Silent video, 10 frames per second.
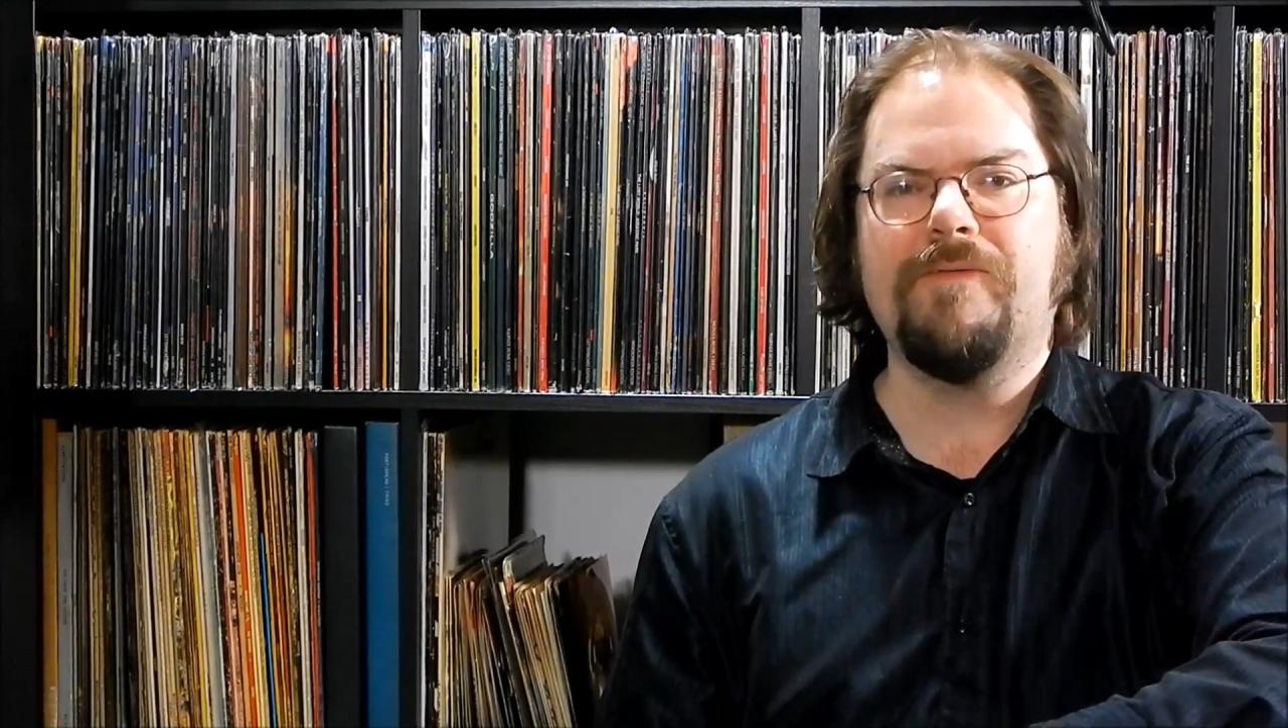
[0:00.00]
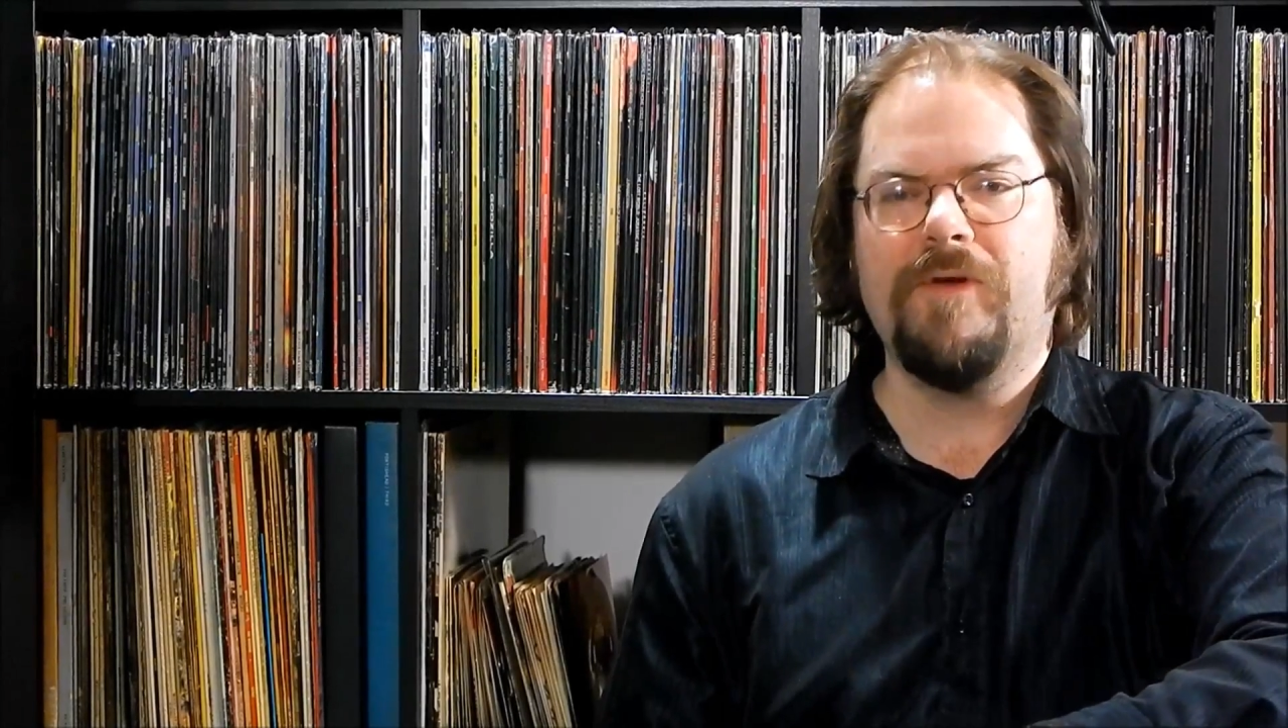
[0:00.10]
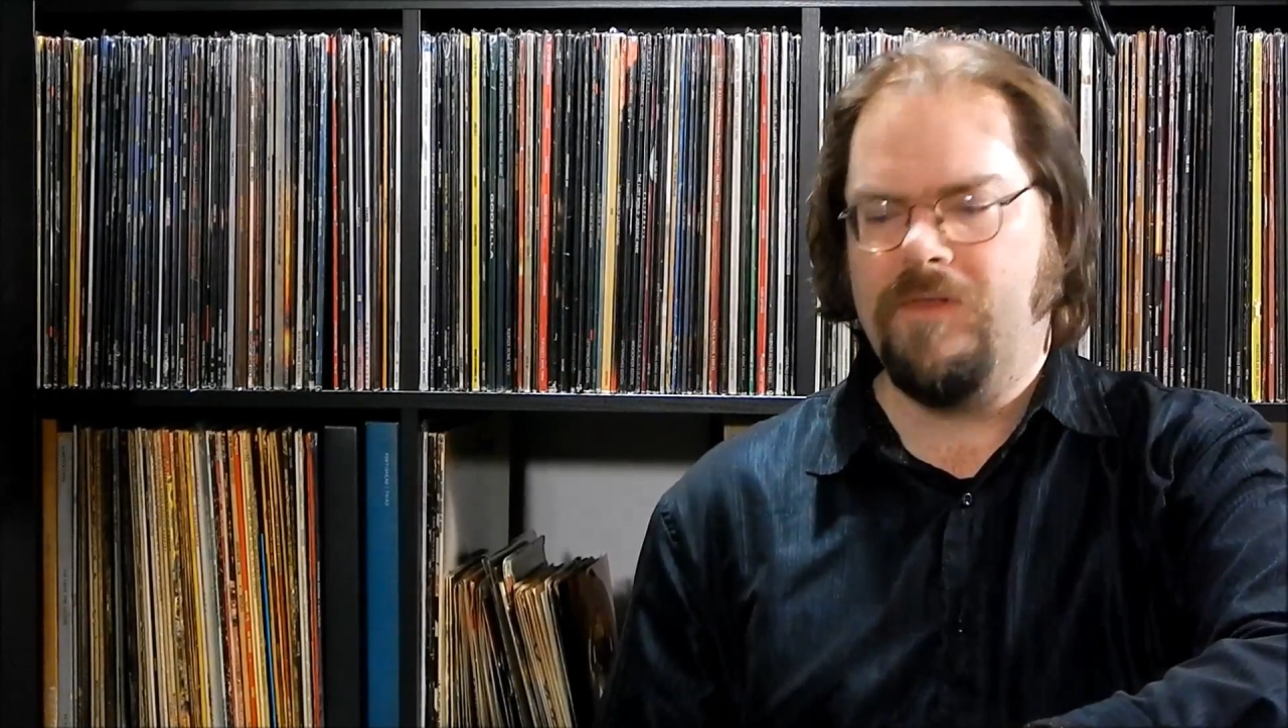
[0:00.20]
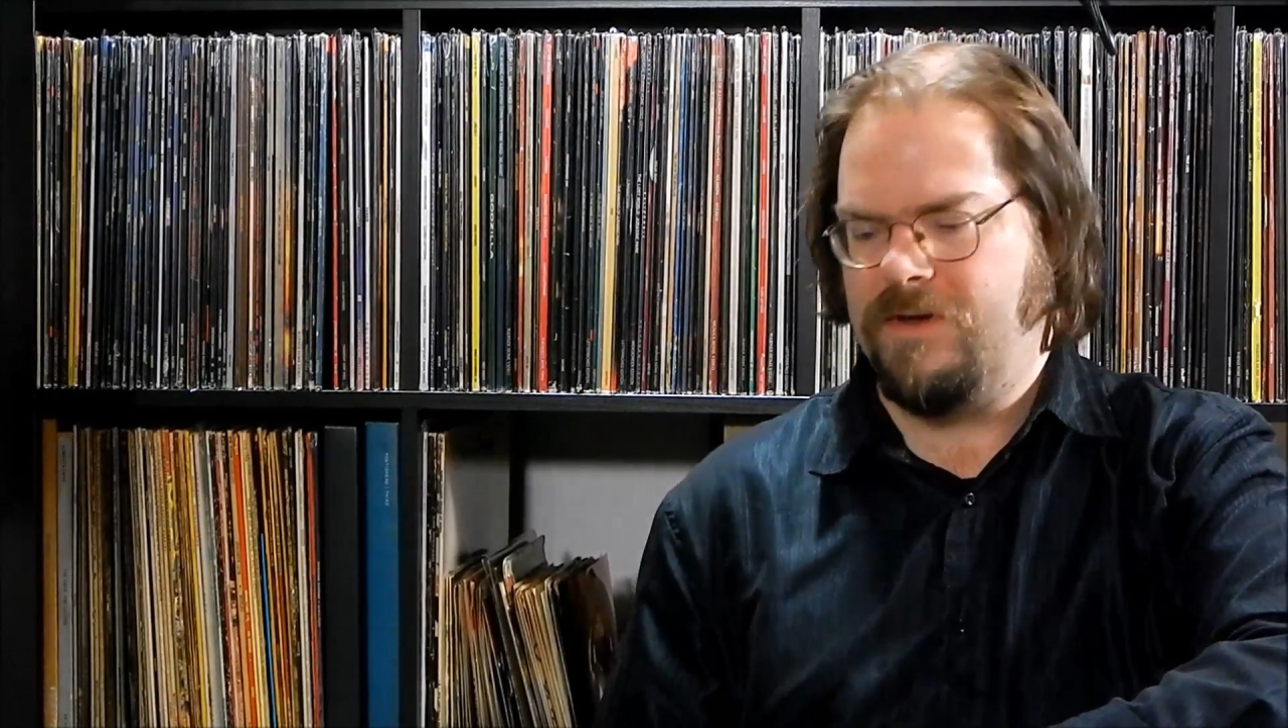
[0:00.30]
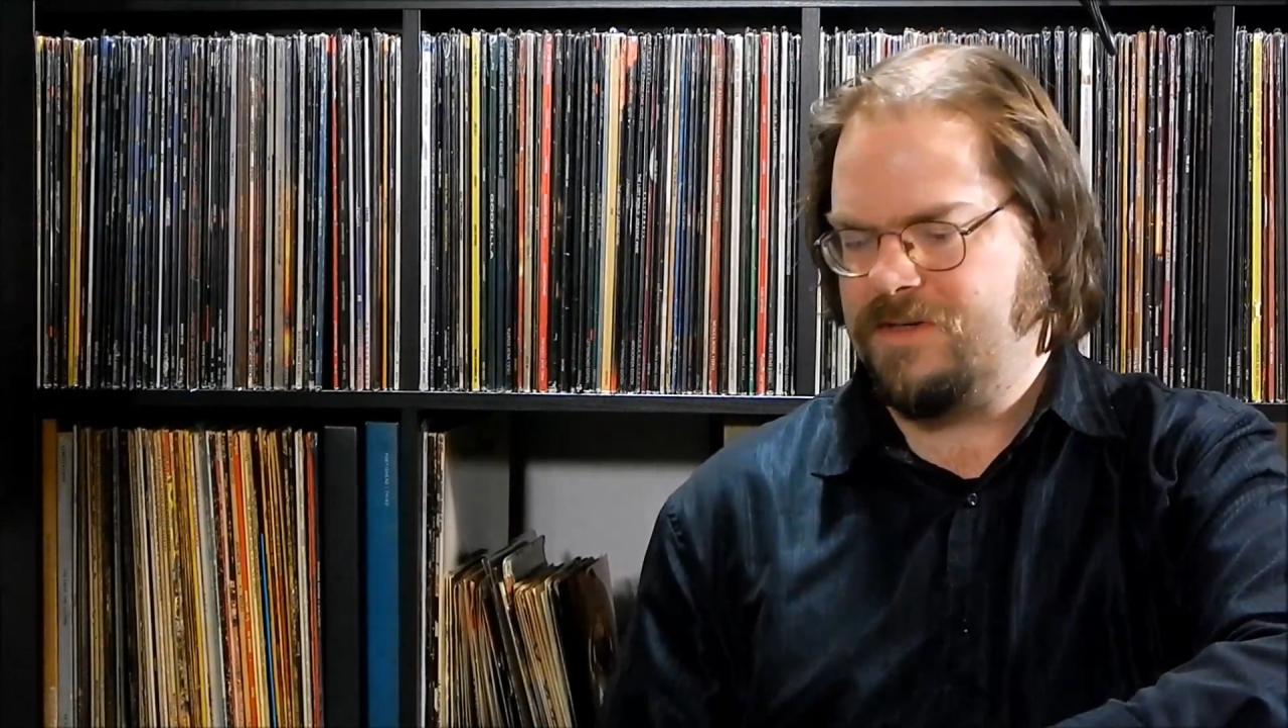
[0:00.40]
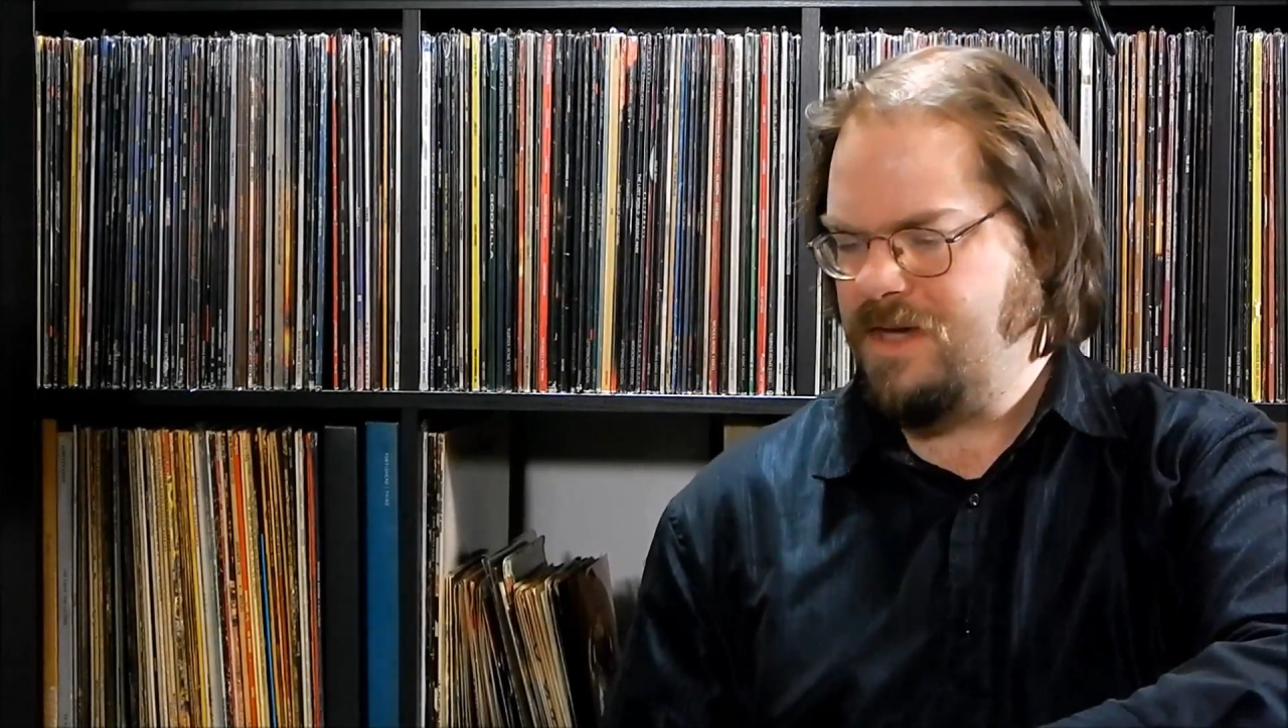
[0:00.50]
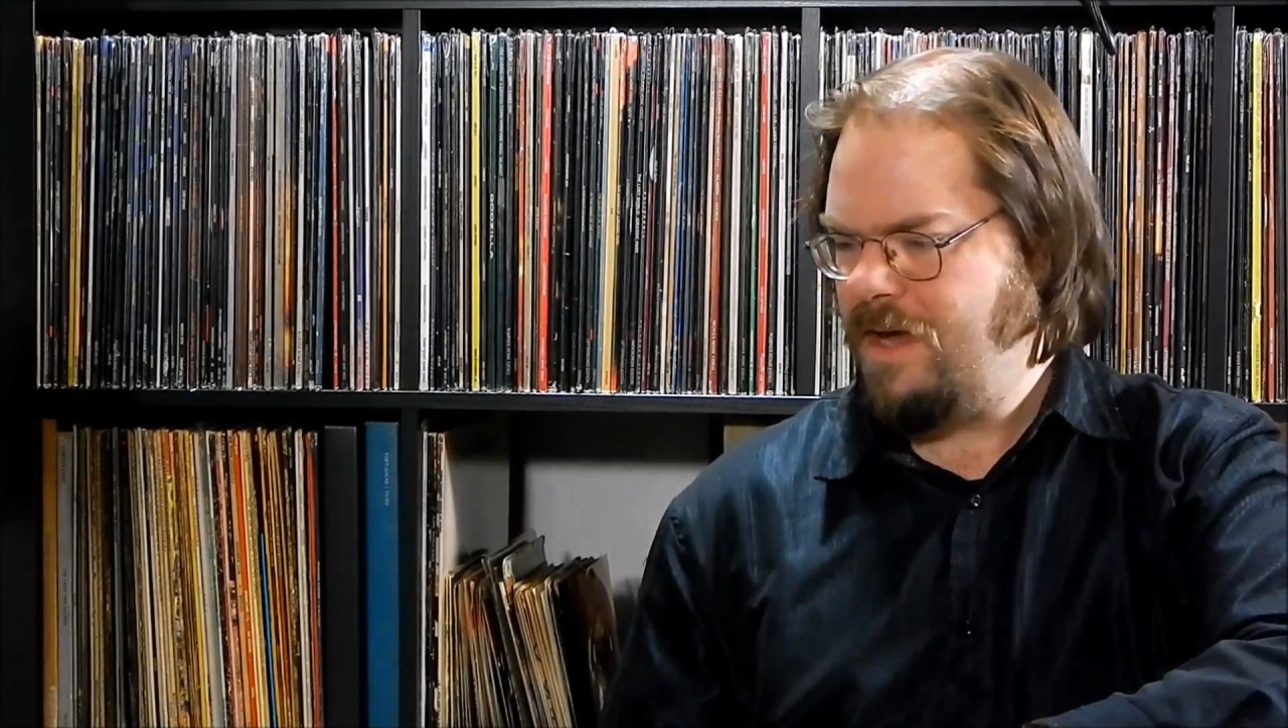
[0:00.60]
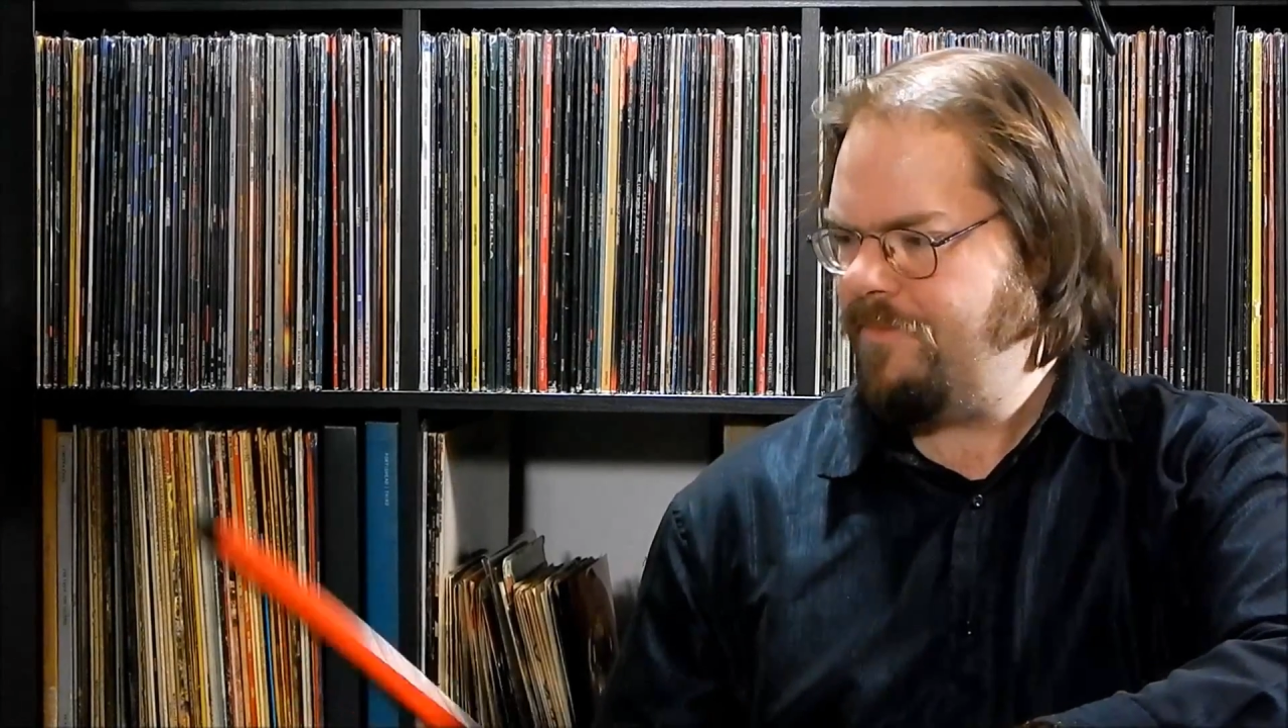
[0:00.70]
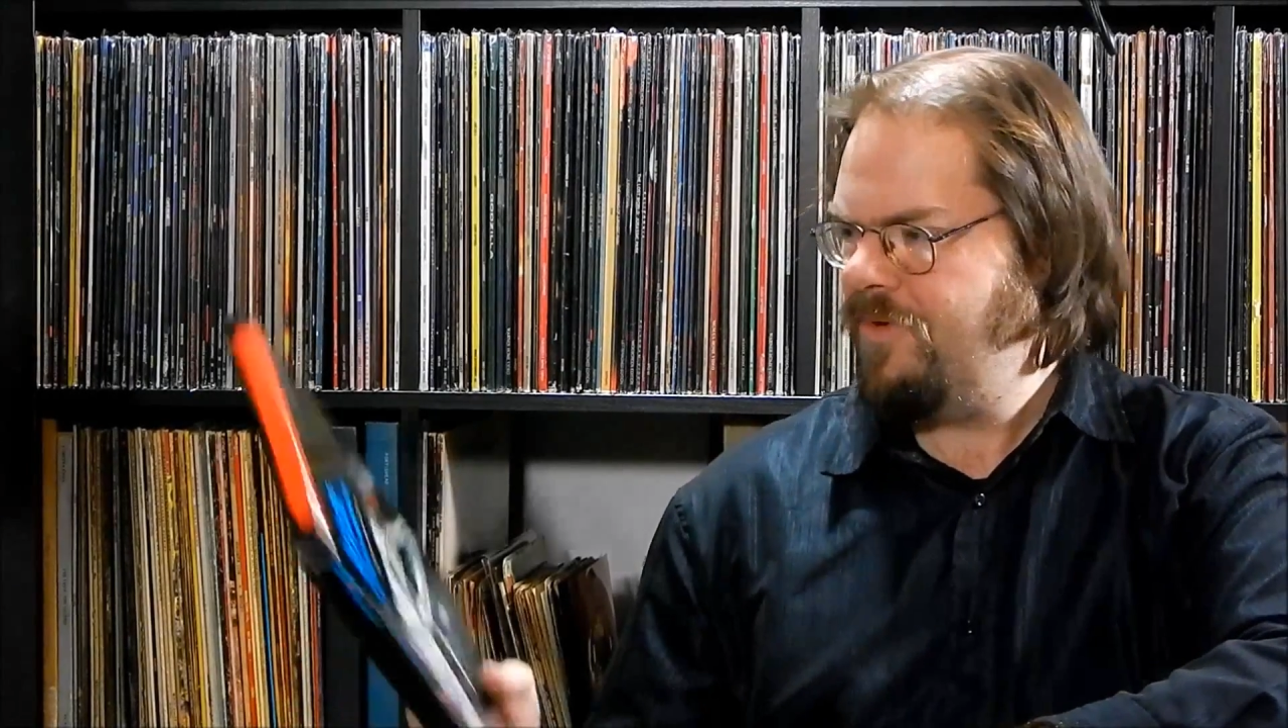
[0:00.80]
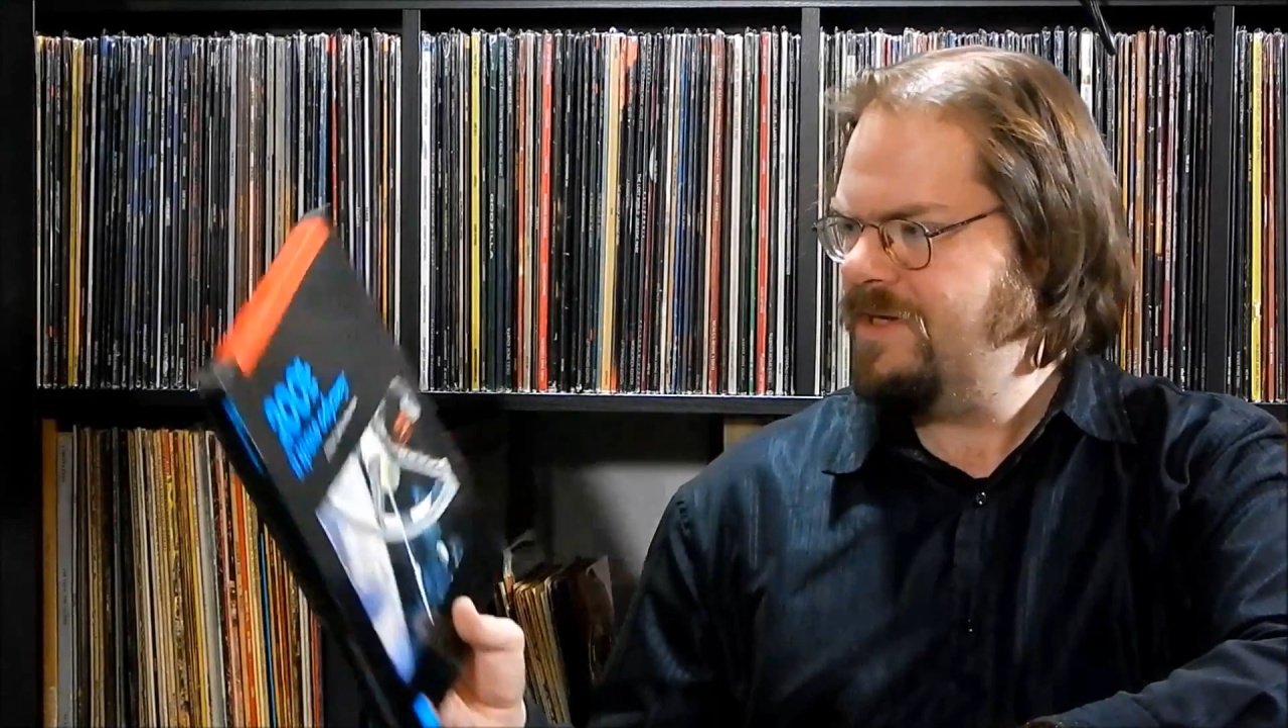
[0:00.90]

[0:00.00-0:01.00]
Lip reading: a long time